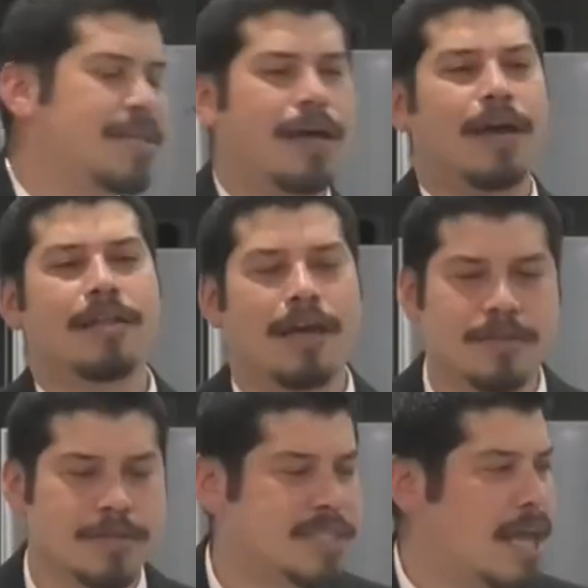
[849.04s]
at, at,
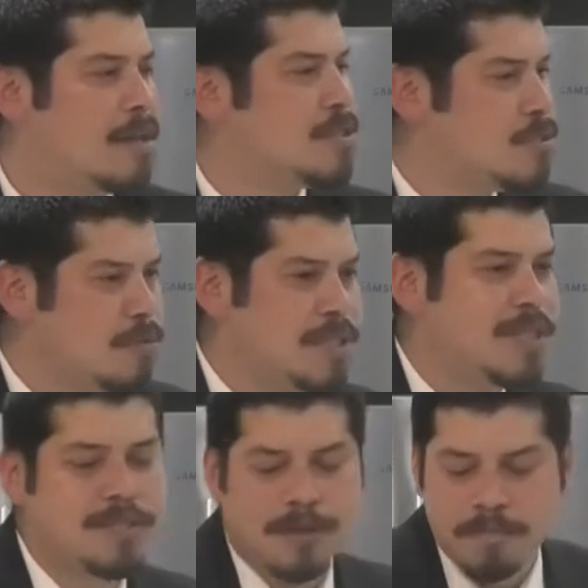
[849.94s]
the standard school
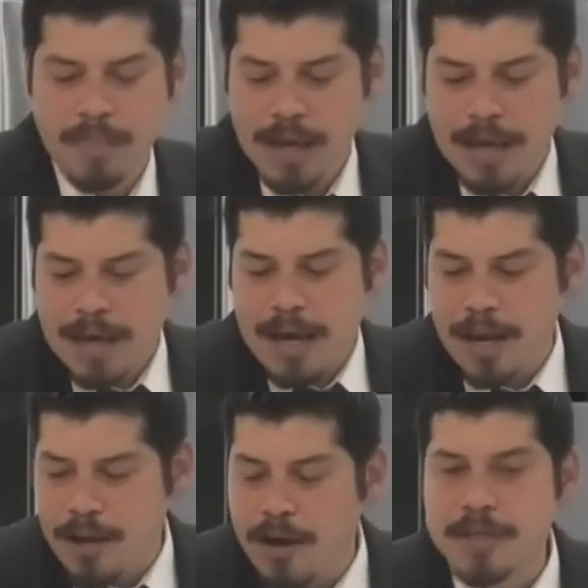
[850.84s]
system, and
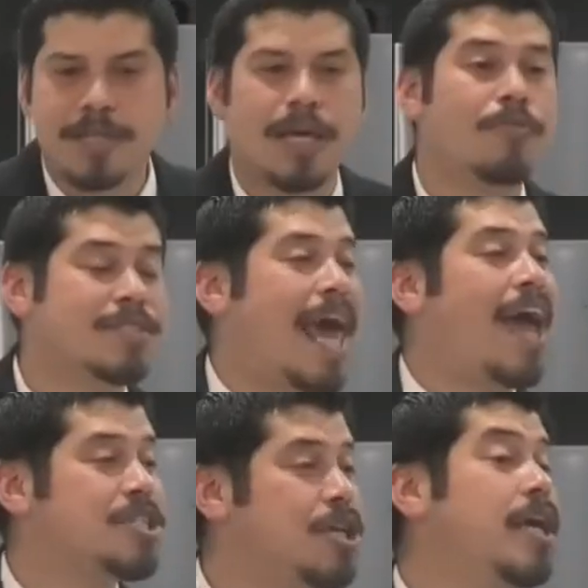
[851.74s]
he goes, he was
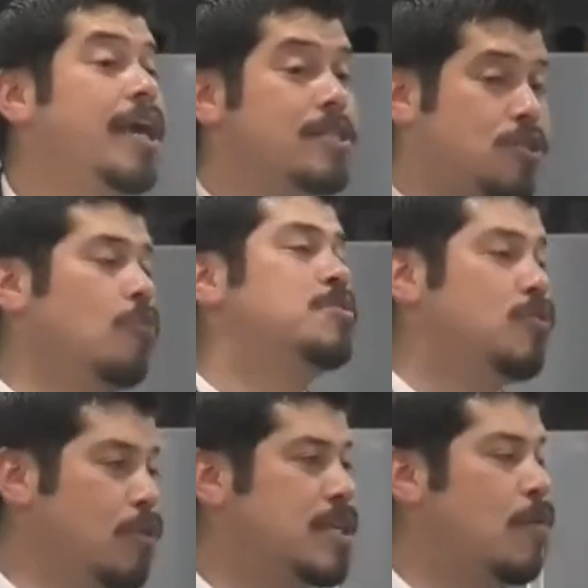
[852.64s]
actually against
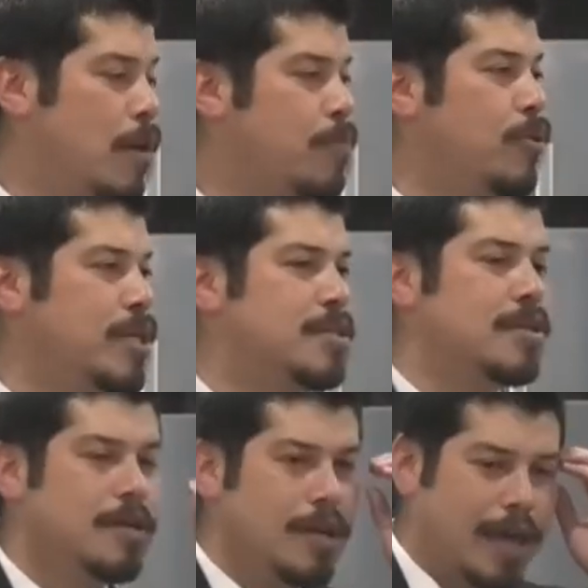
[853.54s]
homeschoolers at one point.
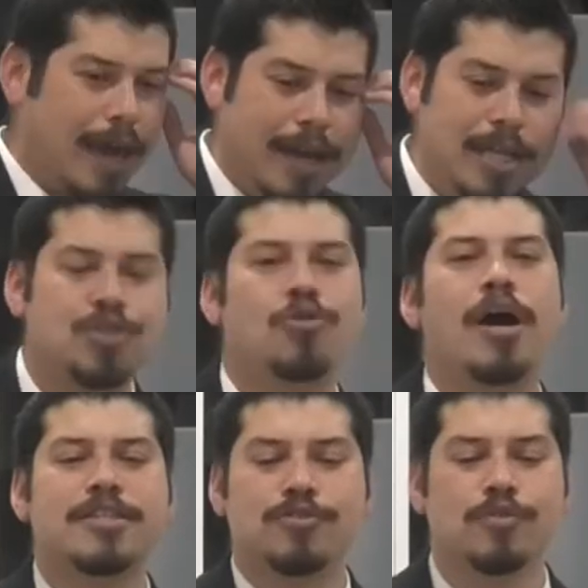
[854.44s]
Okay, and he
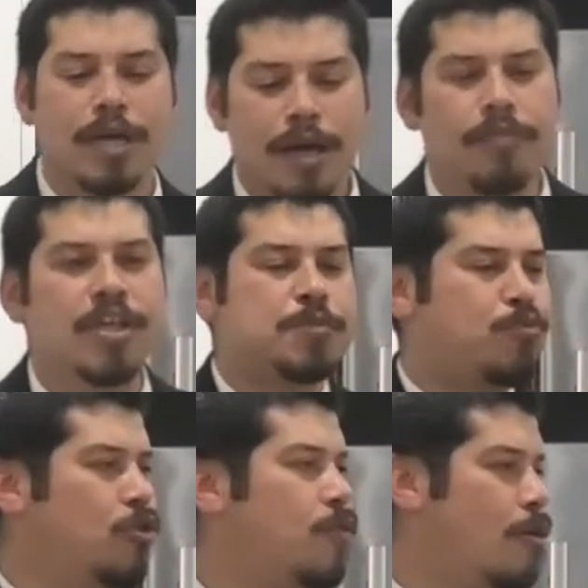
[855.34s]
tried to
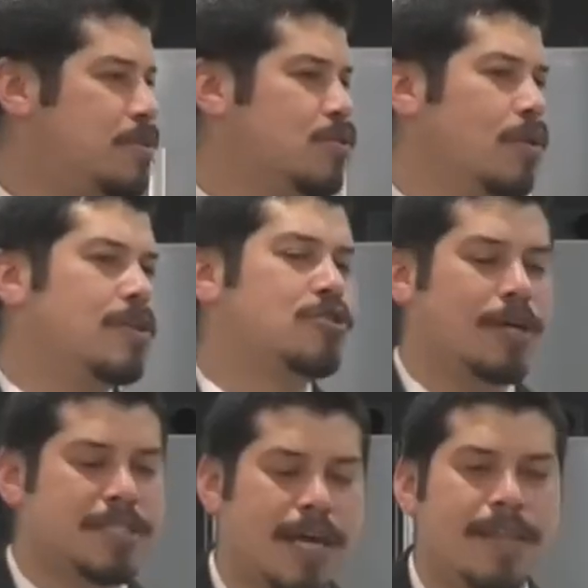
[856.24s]
disprove homeschooling, try
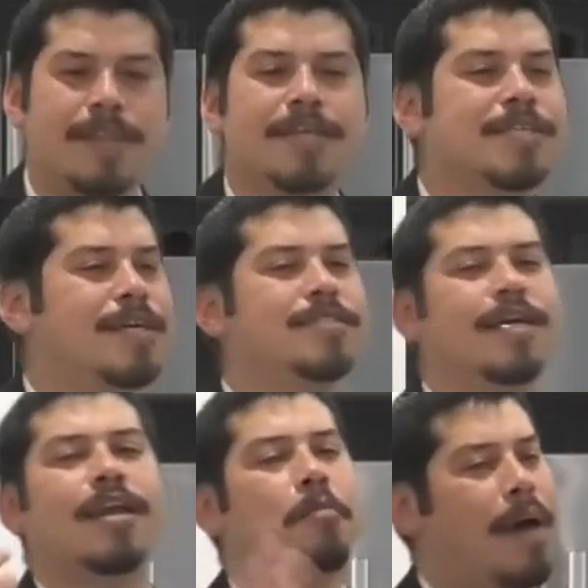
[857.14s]
to say that these kids are
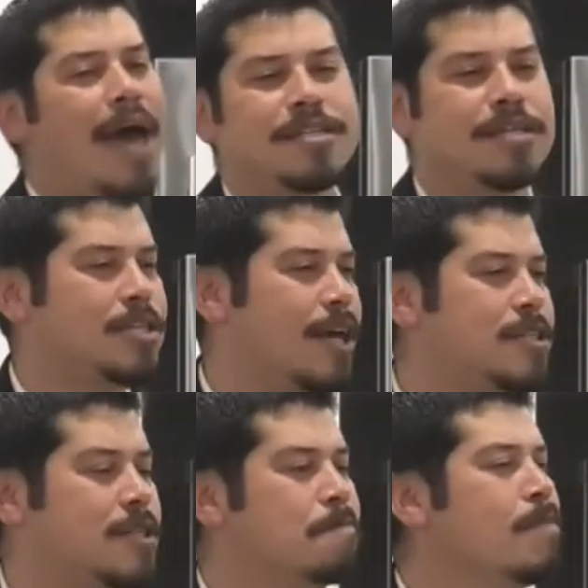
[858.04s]
getting a bad
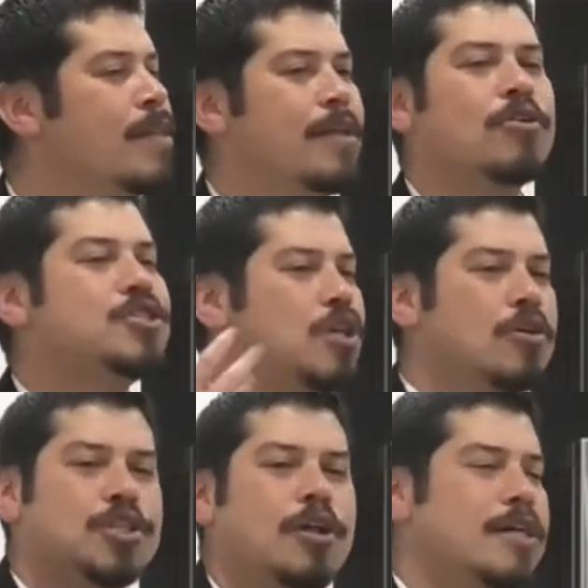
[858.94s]
education, they're not
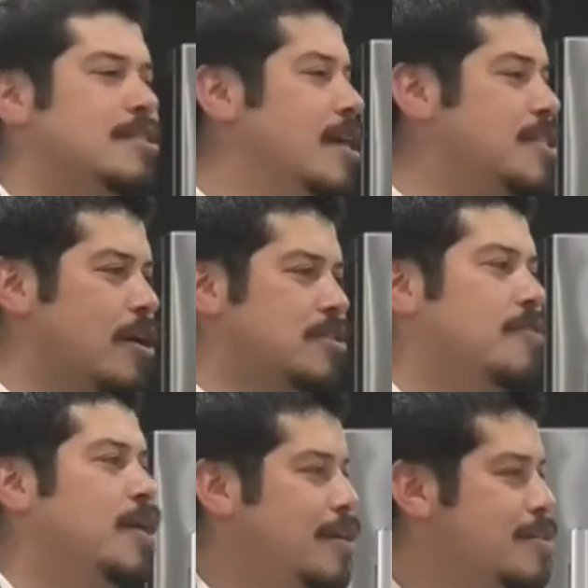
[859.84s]
socializing, these kinds of
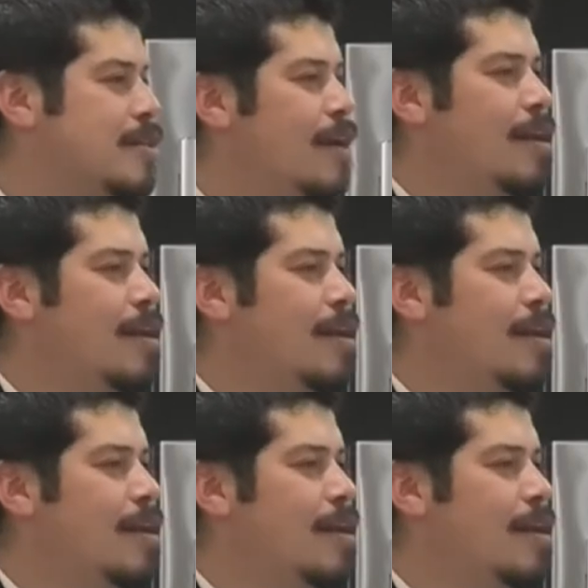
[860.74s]
things.